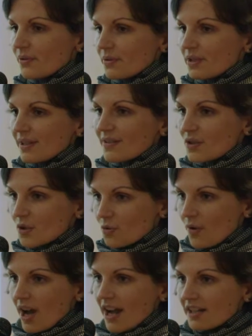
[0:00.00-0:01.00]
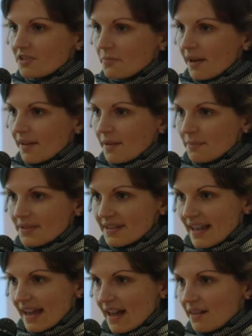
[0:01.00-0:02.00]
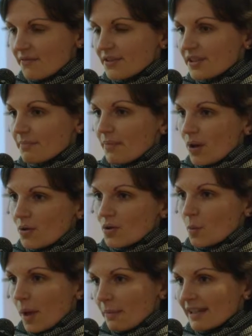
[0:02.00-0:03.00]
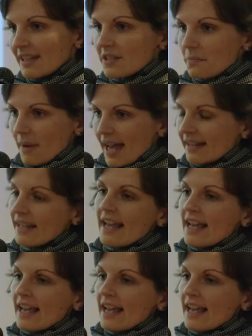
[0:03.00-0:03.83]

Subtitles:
could construct by themselves, both women and men,